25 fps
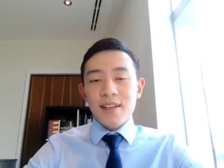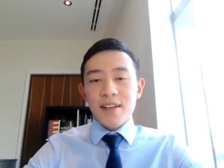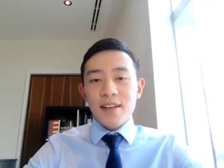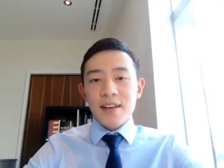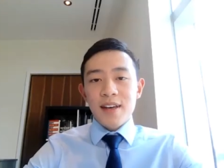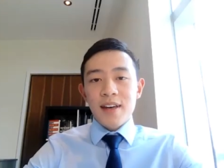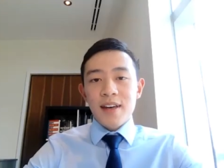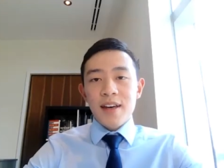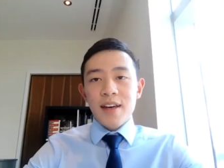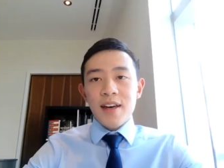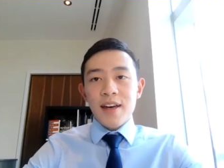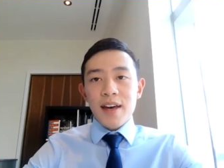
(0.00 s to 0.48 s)

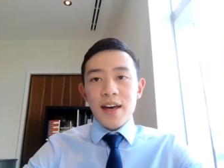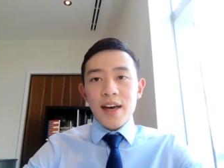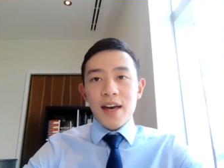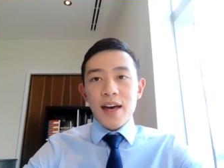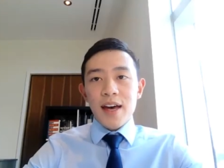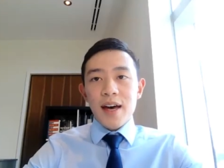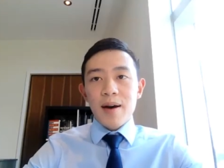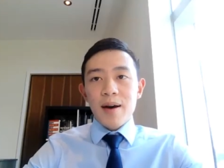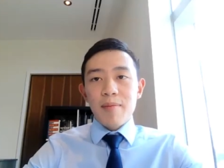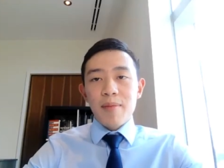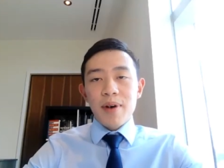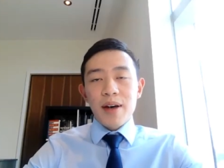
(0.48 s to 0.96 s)
see
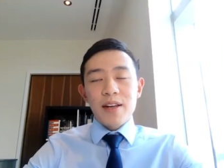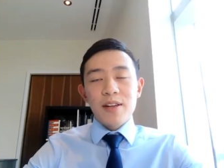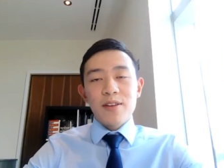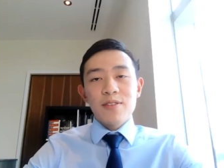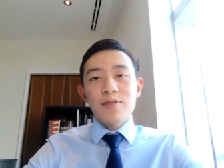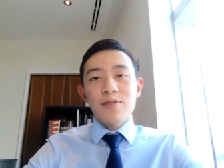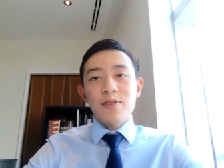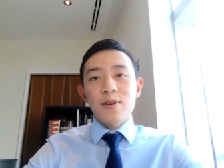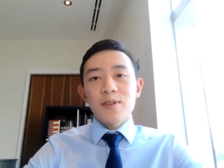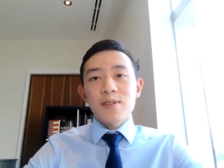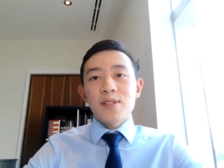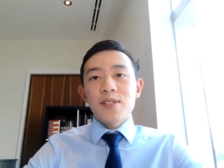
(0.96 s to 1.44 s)
um, and
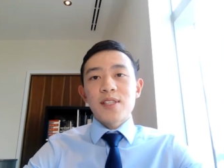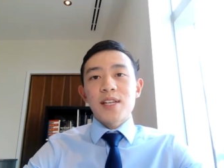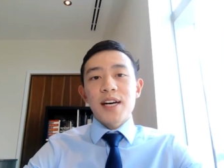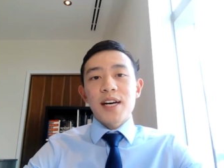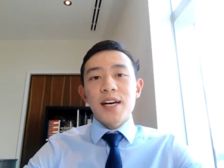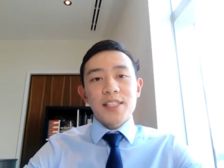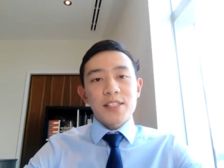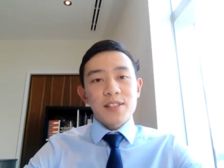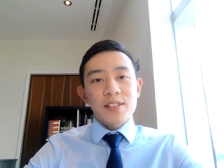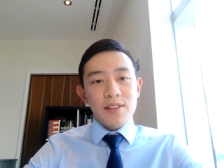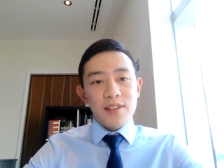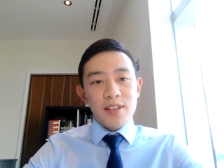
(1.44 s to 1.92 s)
you've also
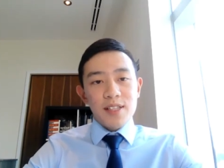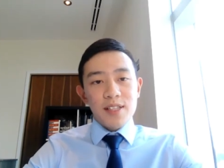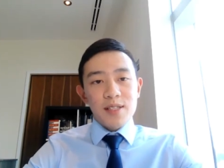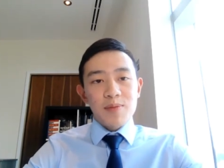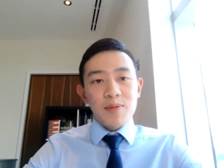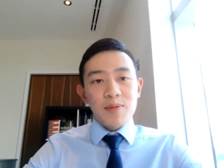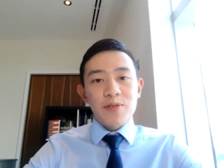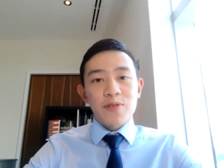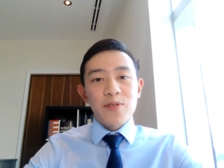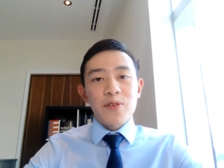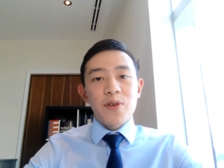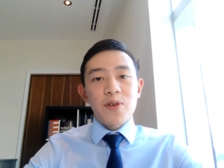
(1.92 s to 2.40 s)
touched on this
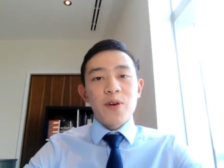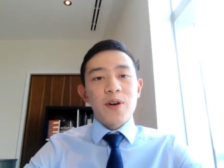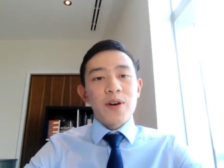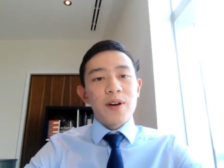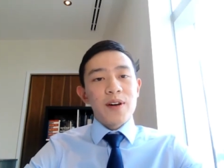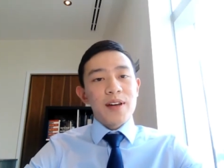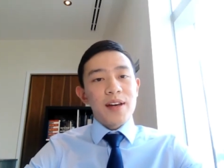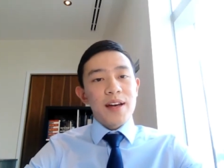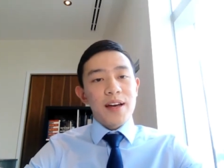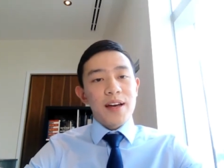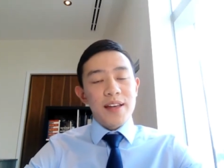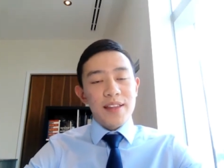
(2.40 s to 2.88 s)

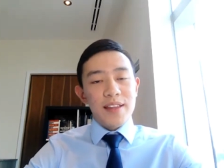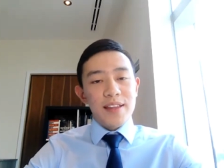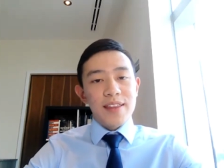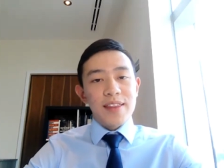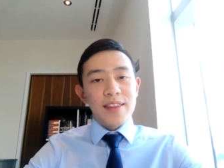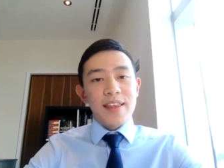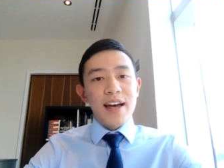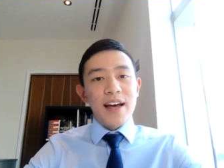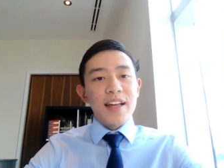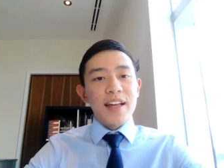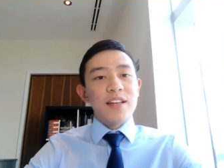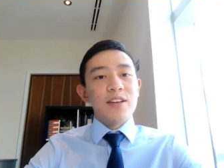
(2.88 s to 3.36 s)
before,
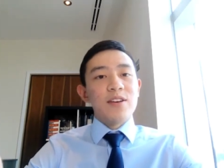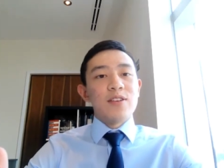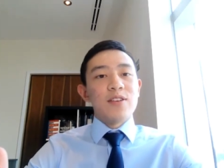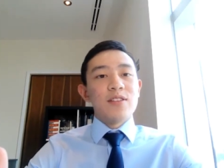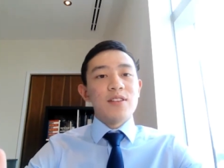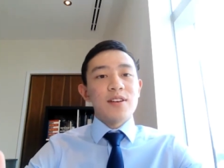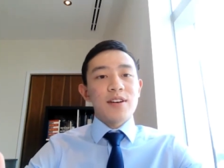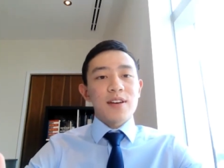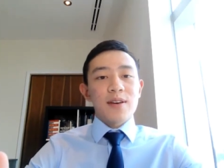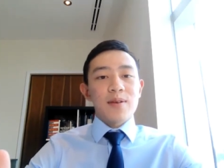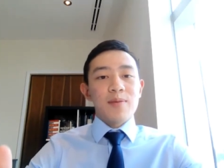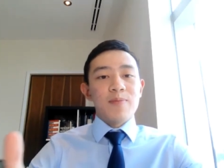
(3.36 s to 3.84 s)
and that you're
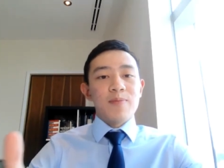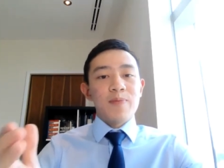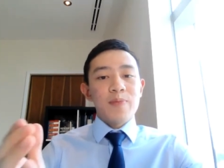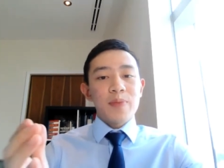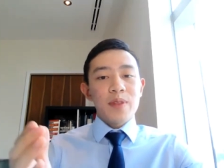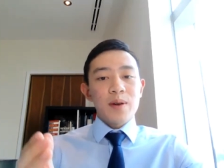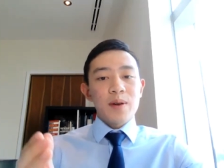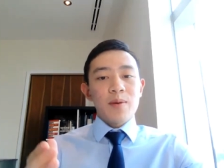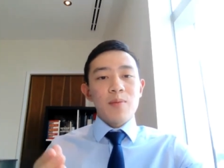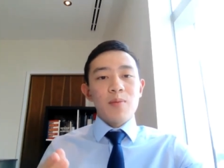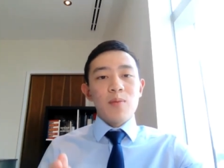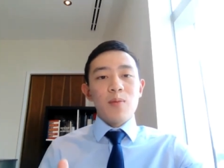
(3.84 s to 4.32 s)
looking
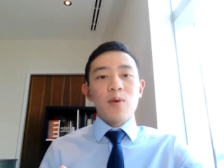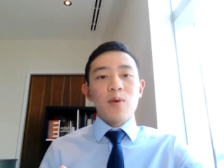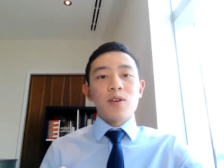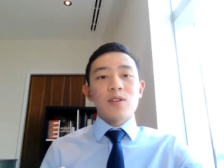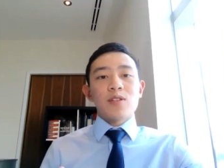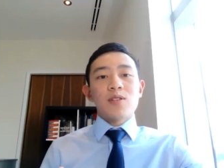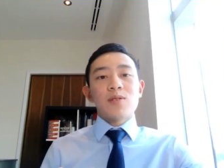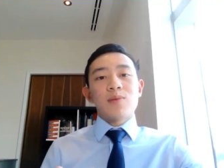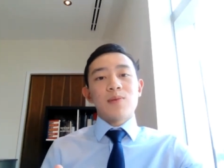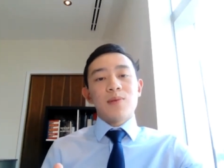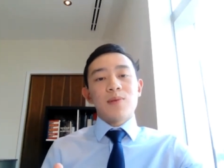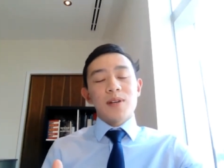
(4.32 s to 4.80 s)

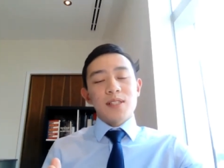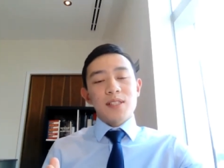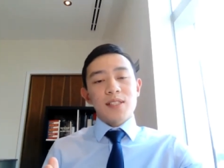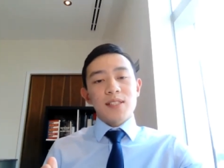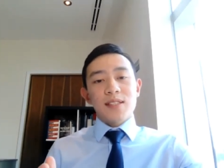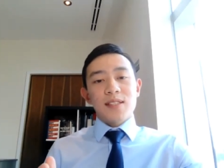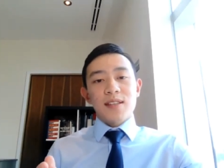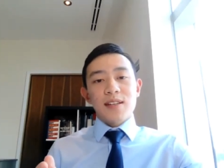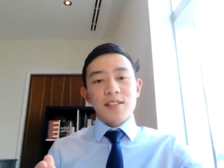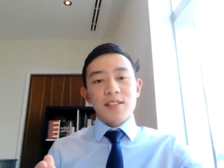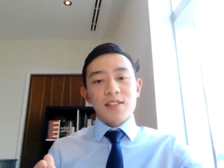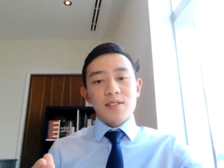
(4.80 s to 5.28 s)
more
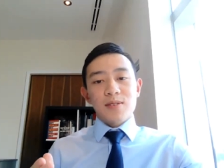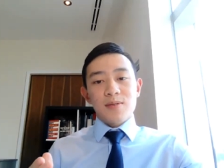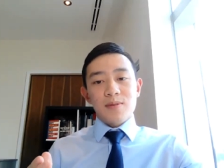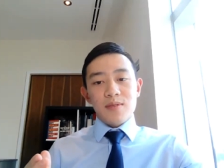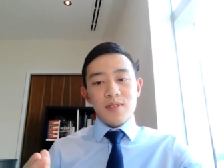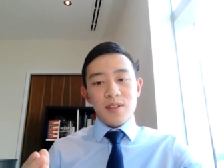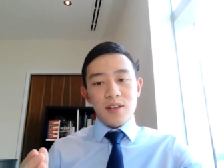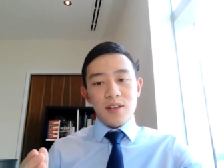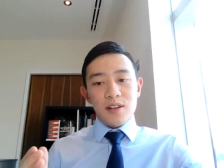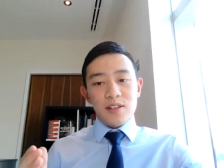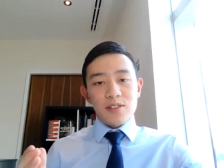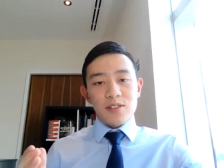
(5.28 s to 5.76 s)
towards this,
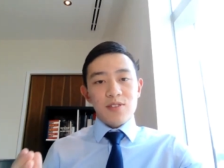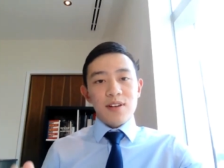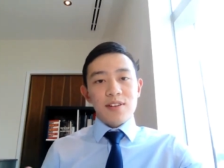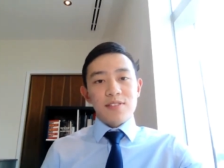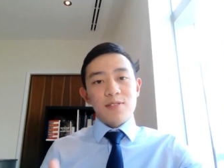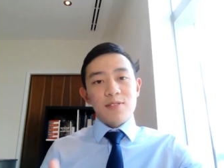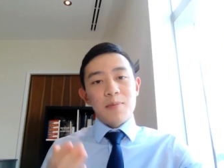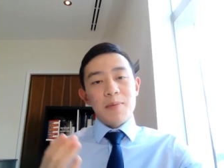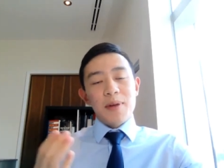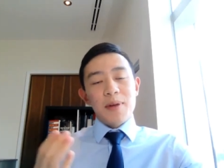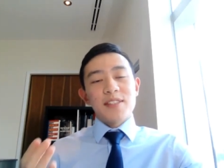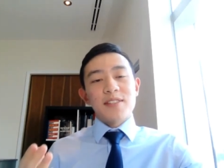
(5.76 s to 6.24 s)
you know,
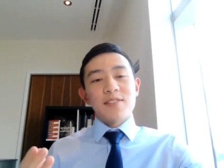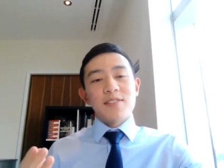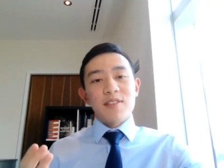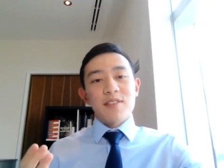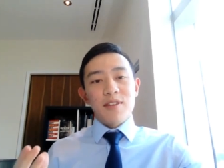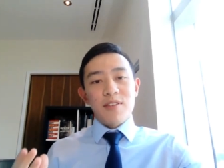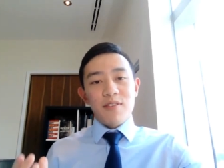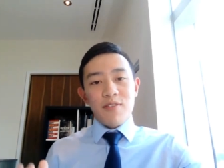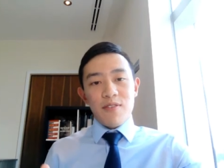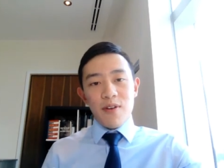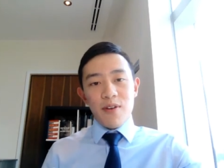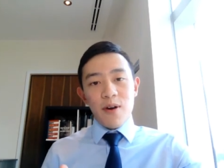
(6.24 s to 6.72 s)

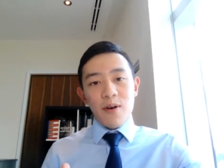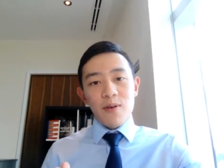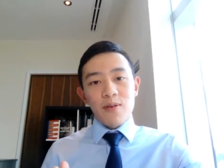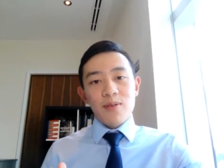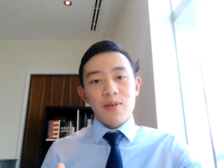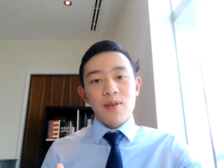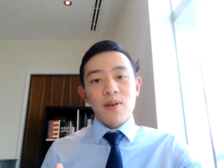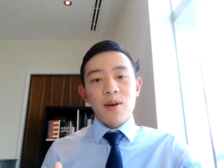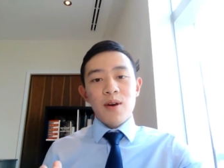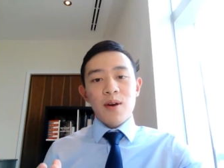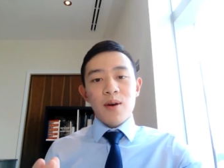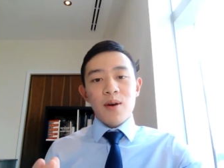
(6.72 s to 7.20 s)
transformational growth
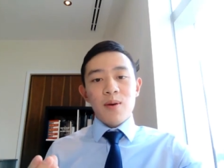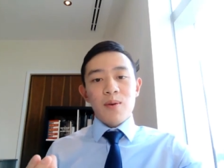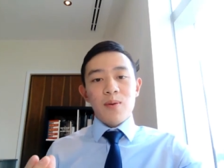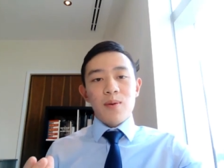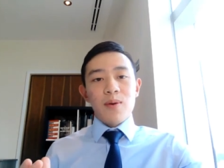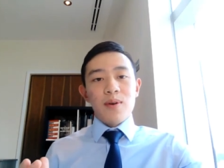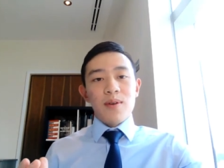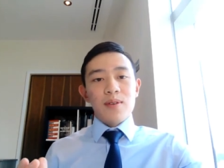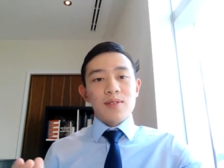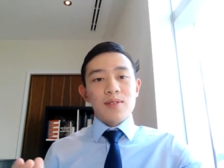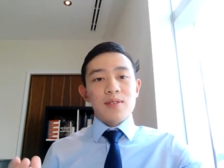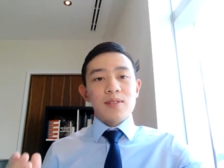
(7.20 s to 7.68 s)

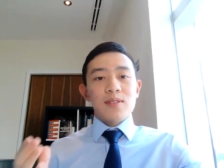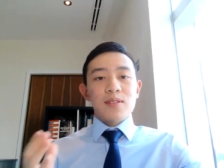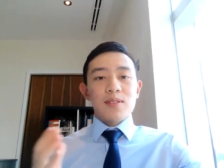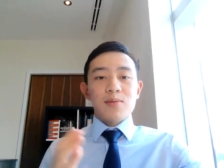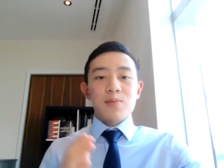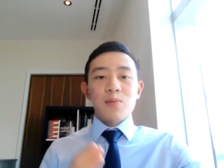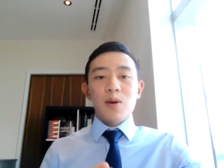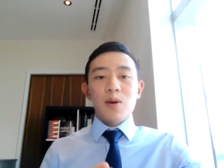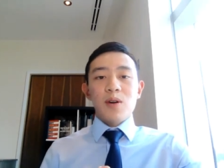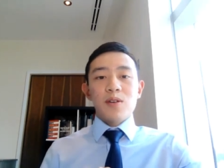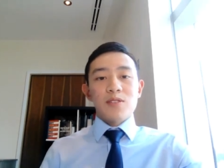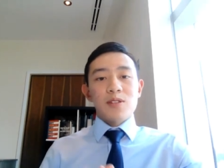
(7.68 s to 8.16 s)
with
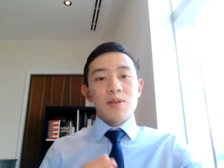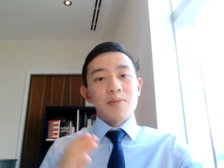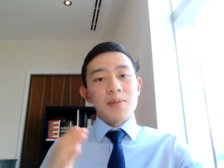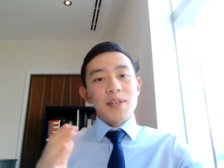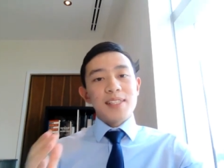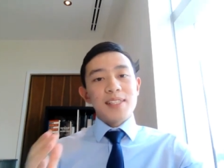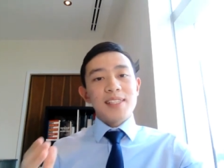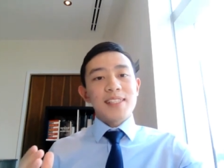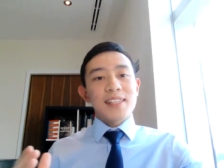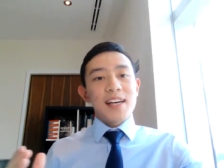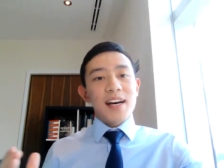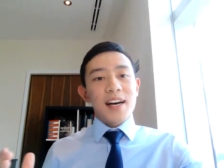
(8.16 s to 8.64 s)
small to
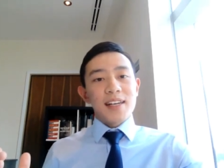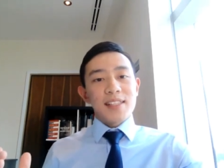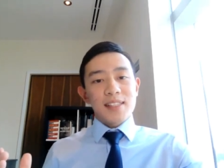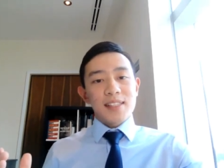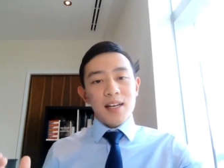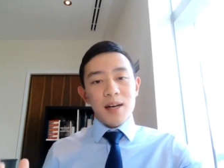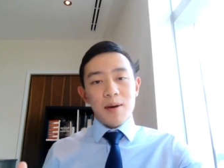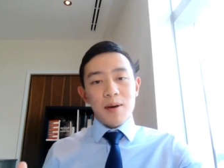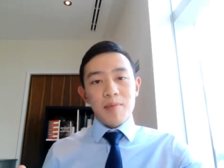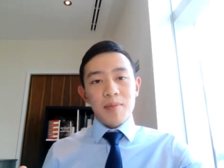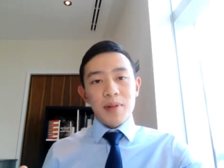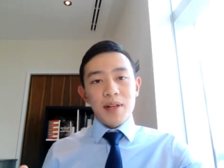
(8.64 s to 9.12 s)

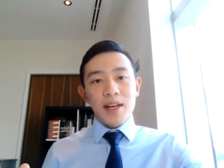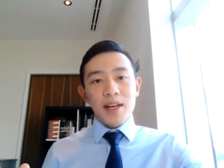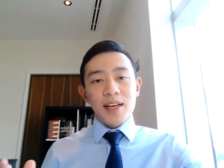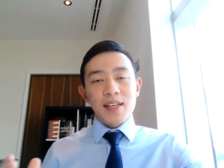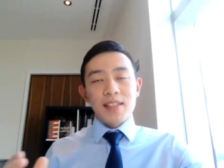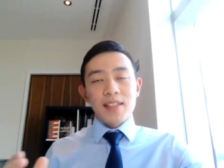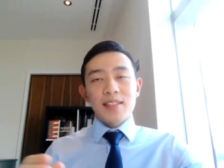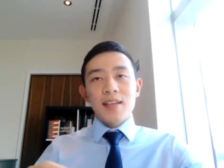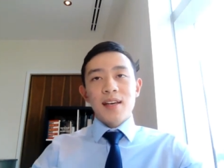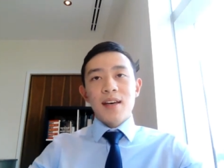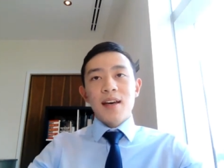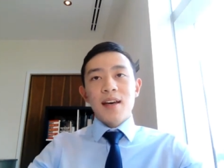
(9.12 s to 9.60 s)
mid-sized
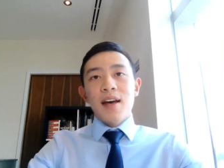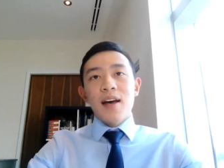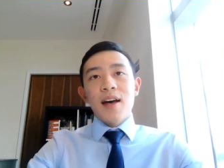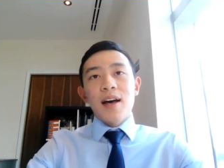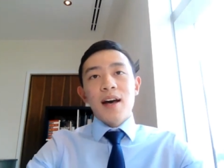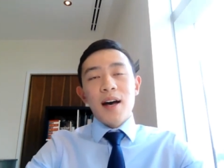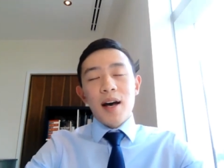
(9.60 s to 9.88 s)
companies.